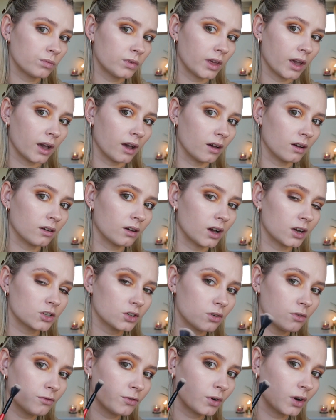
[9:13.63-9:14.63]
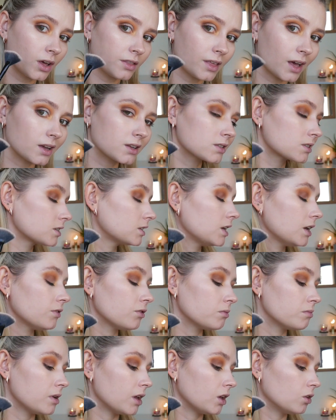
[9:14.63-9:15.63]
Yeah, I don't feel like that's
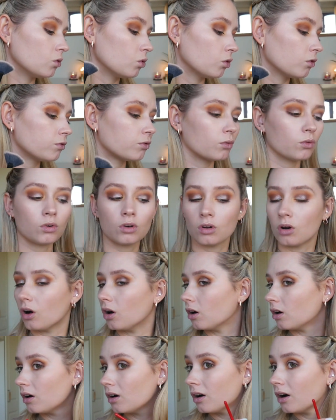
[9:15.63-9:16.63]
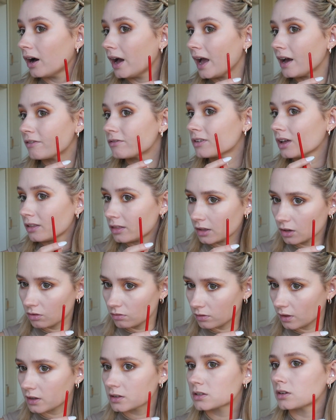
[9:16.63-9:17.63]
given me an awful lot. I have nothing
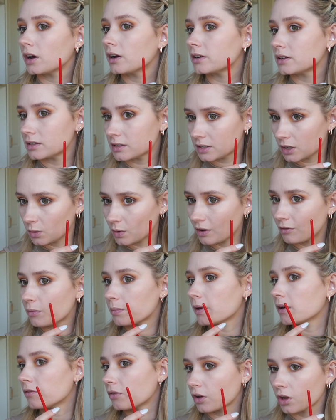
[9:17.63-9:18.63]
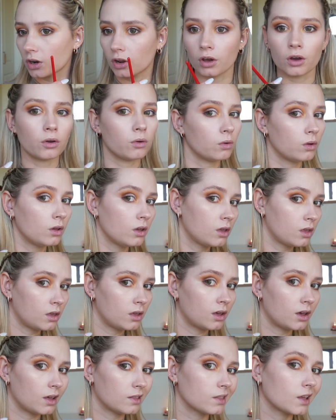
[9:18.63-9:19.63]
on that side and still have a bit of a glow.
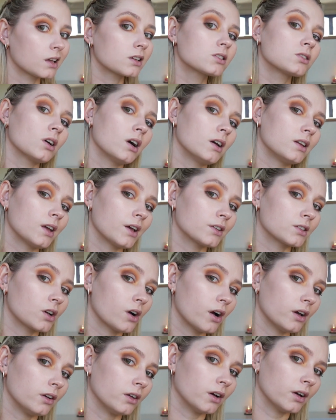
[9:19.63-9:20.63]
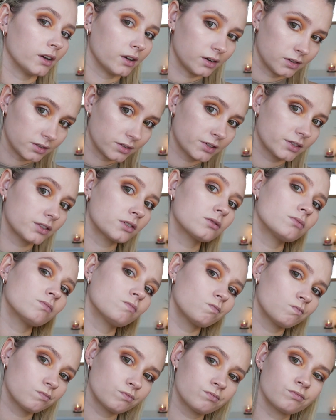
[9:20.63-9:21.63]
And that side has highlight and it's
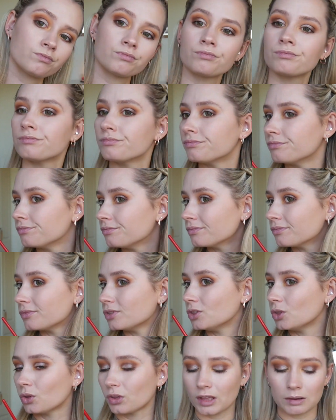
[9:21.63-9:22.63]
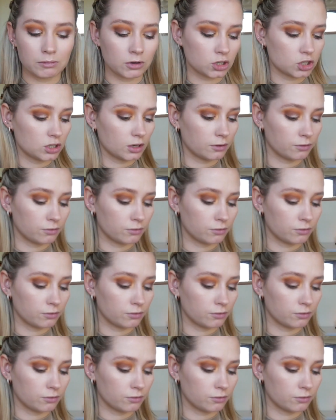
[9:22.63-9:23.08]
not that much